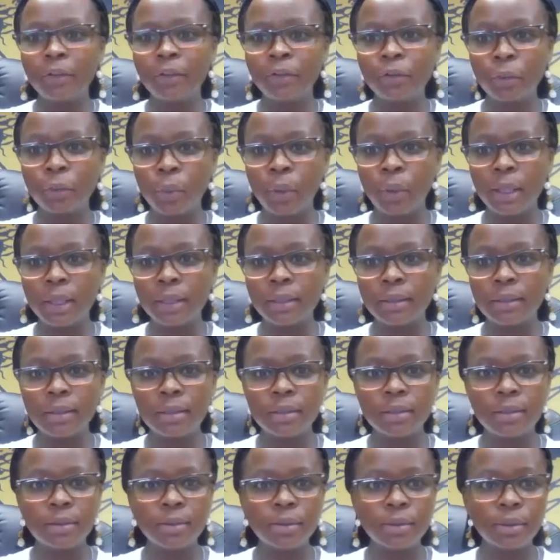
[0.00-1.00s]
everyone
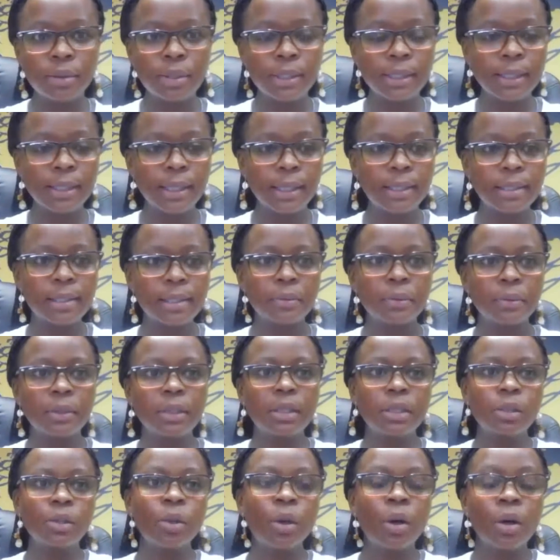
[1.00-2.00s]
to today's
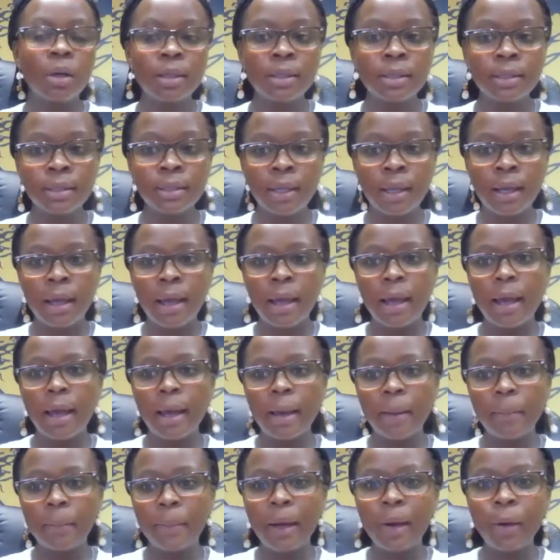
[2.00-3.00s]
Seriti Talks.
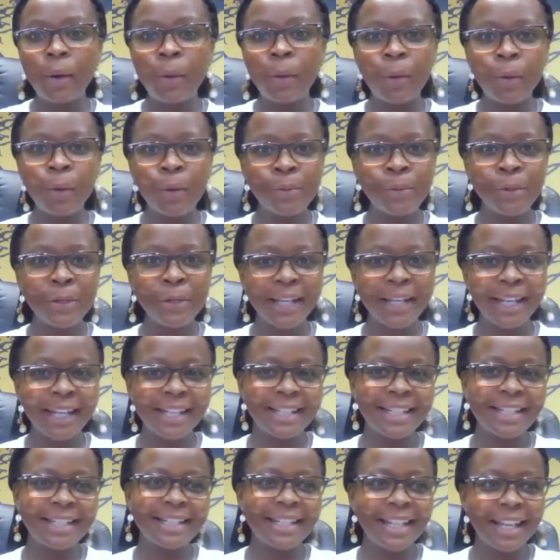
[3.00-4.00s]
I hope you're
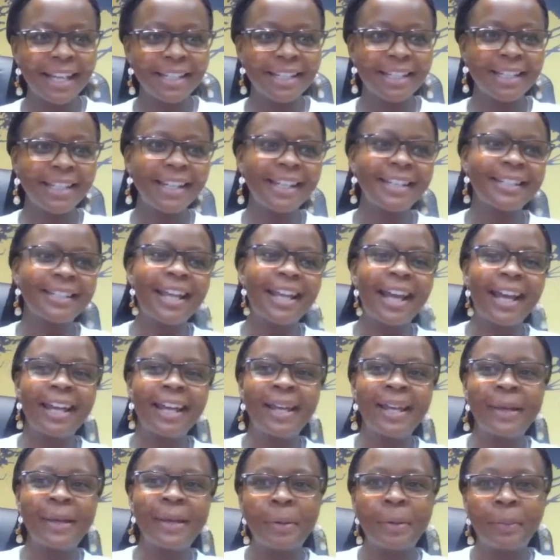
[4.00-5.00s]
as excited as I
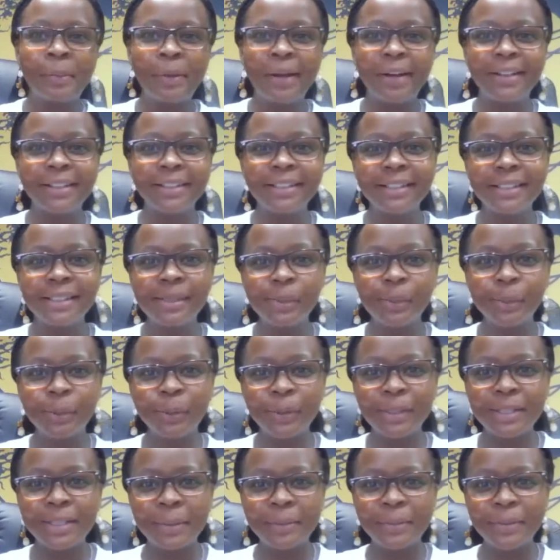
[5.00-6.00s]
am about it
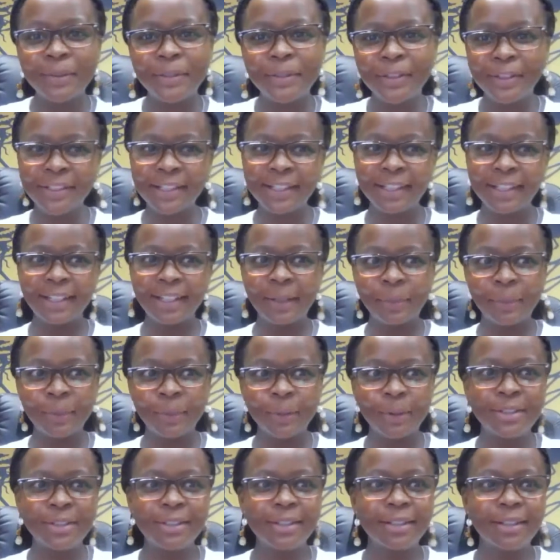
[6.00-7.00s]
because I'm certain that I'm
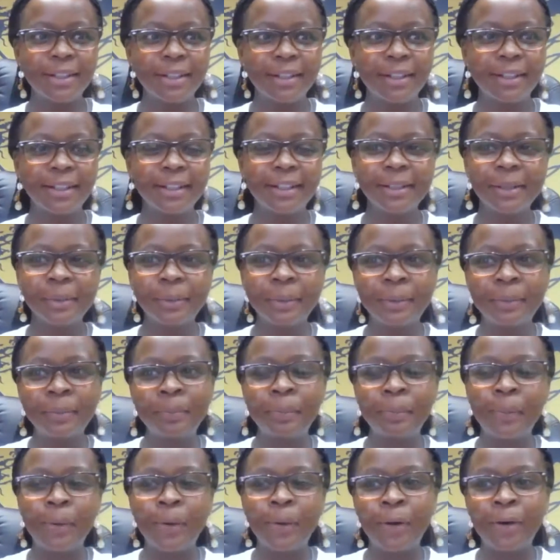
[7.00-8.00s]
going to learn a little bit
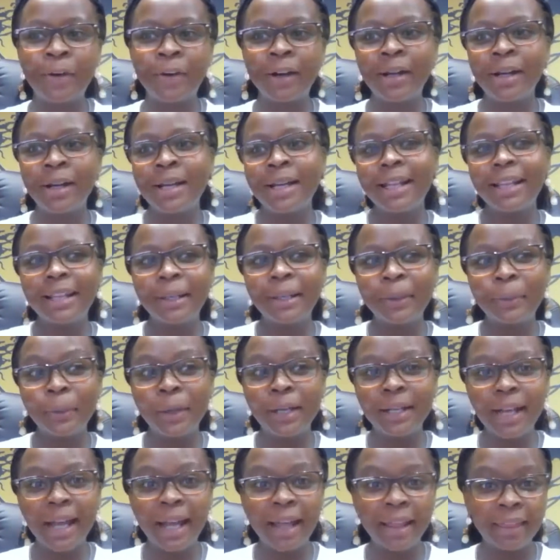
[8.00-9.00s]
more than
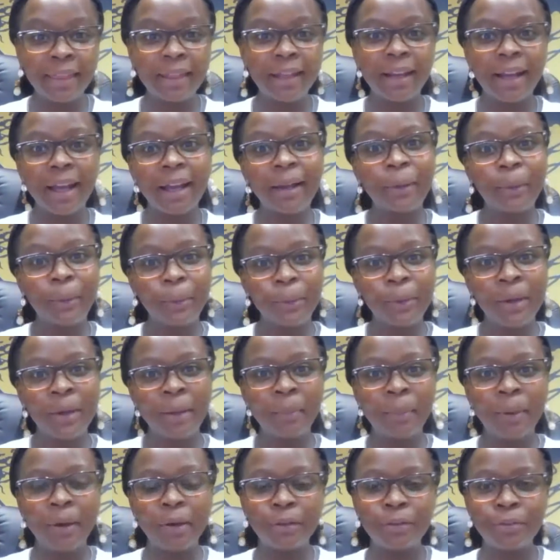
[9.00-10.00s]
what I think I know
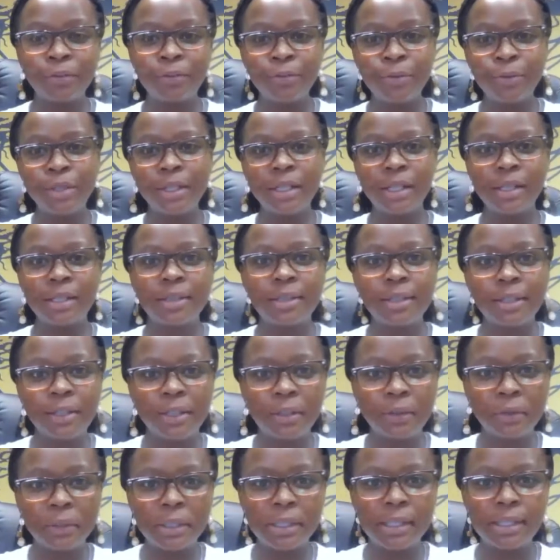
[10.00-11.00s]
about food
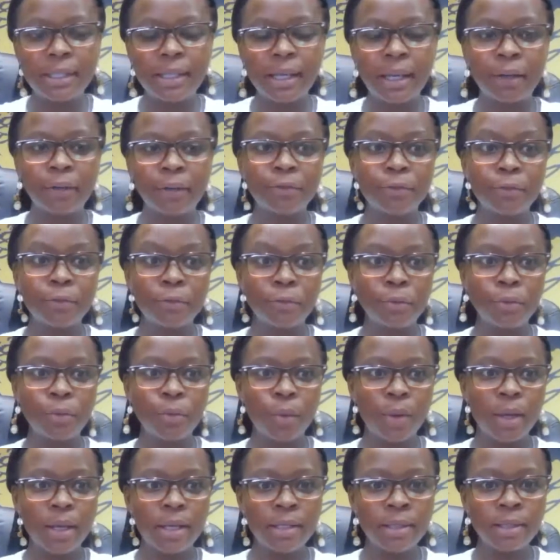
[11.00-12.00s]
insecurity and food
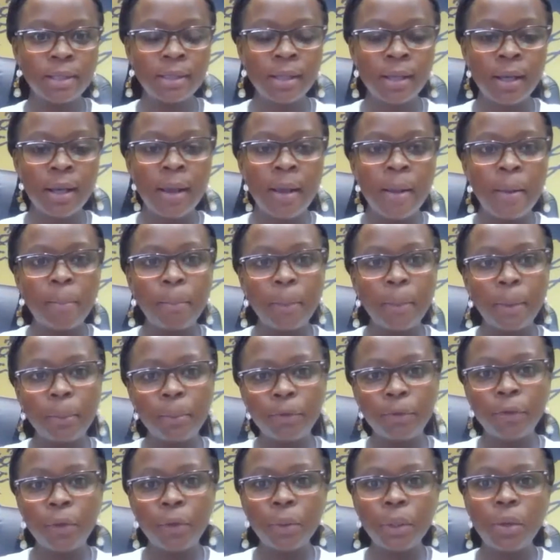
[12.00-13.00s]
waste. But
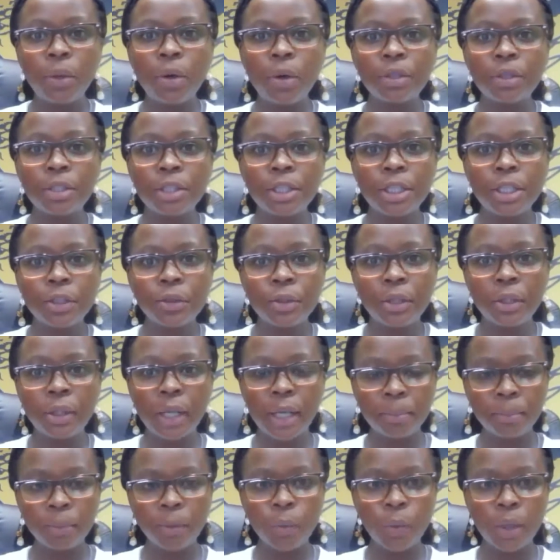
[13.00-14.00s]
before we continue,
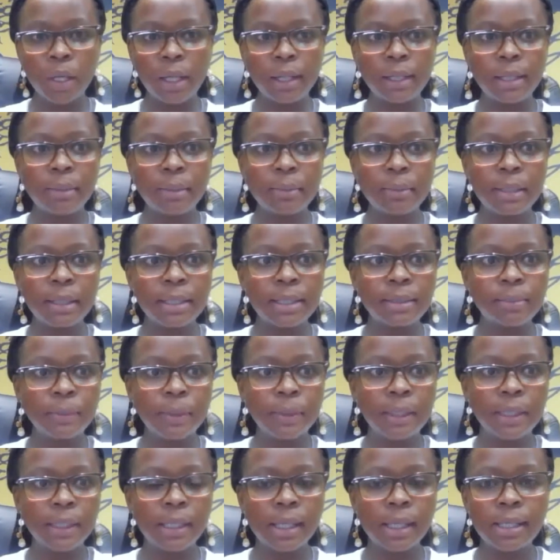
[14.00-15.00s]
let me welcome the
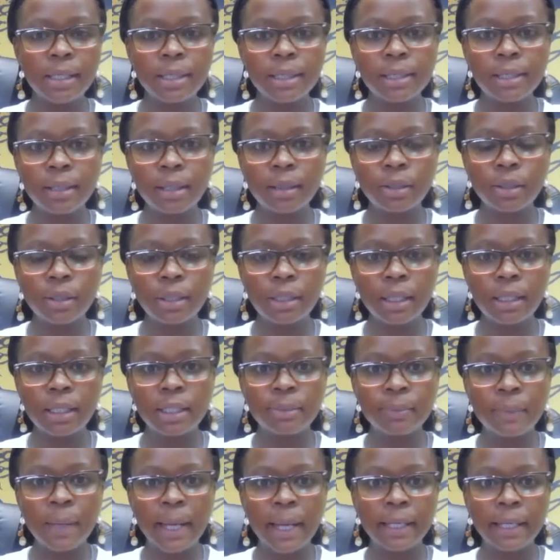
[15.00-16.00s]
speakers,
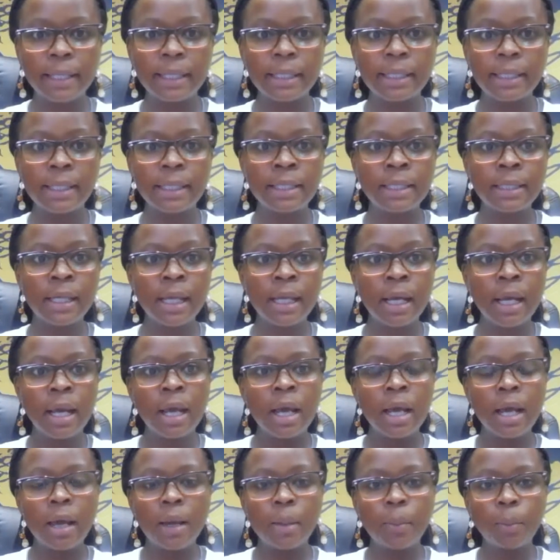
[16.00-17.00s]
today's panelists.
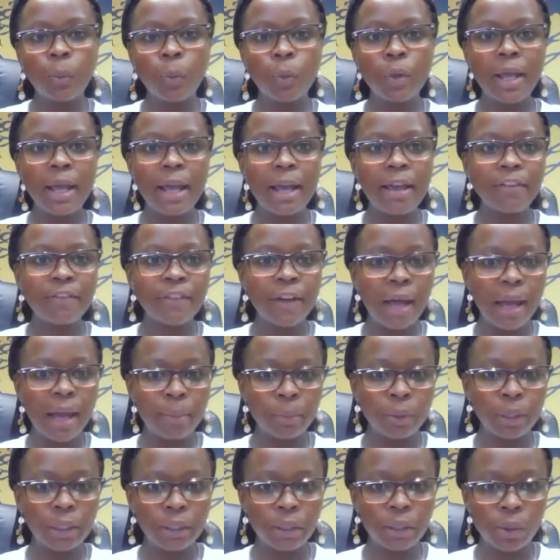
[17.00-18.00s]
We have
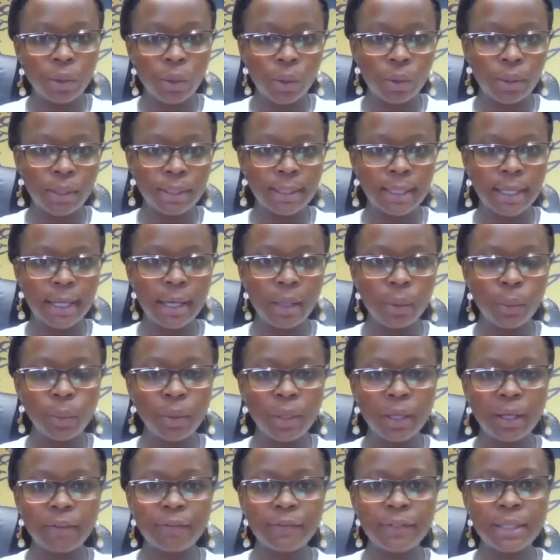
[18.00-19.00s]
Harmony Koza.
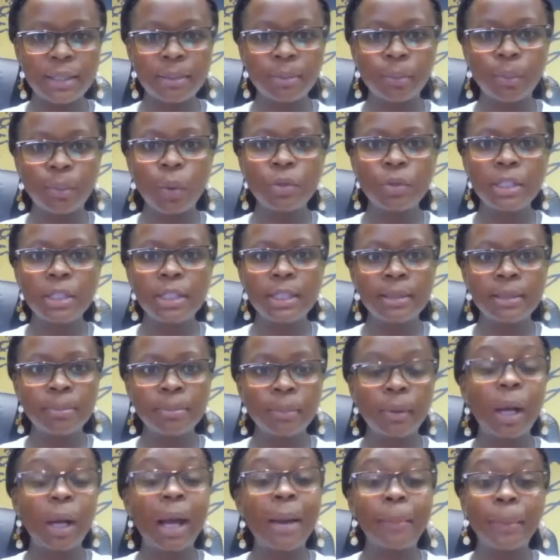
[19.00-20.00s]
We have Simone.
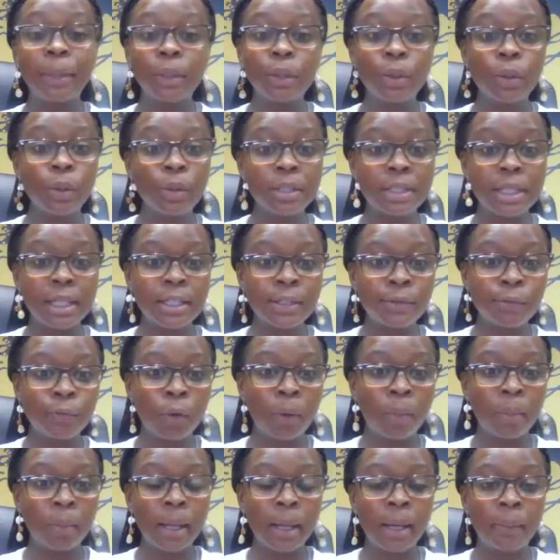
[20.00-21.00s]
Harmony Koza is
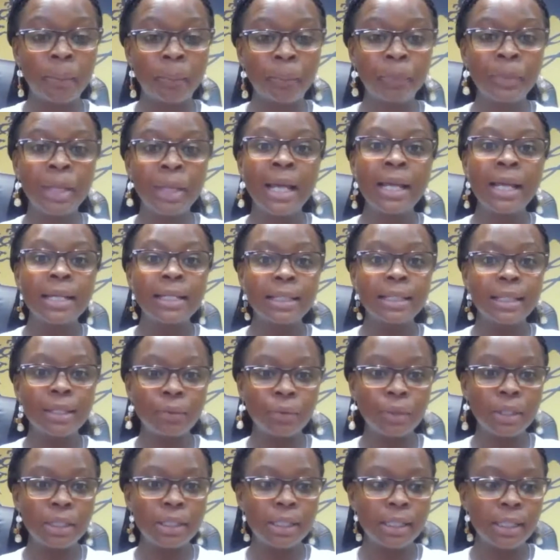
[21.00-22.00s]
from
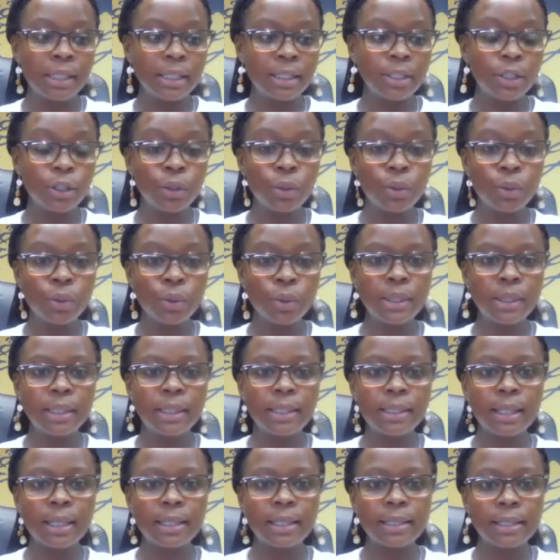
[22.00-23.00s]
Seriti Institute.
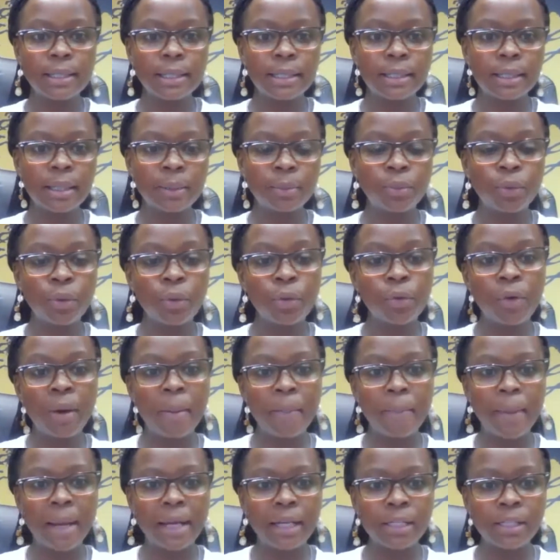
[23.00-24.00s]
He's the Assistant
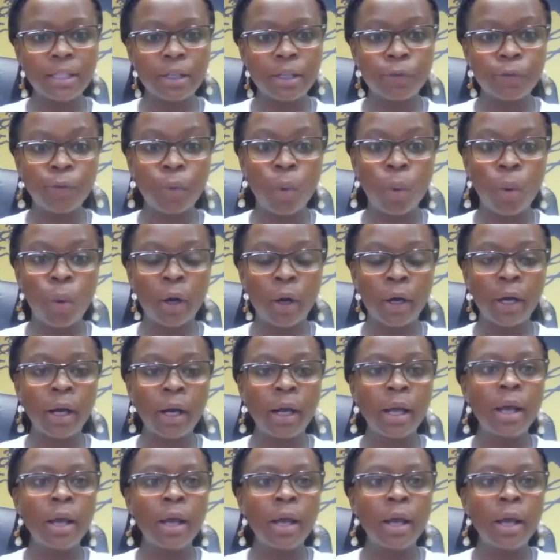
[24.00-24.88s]
Program Manager for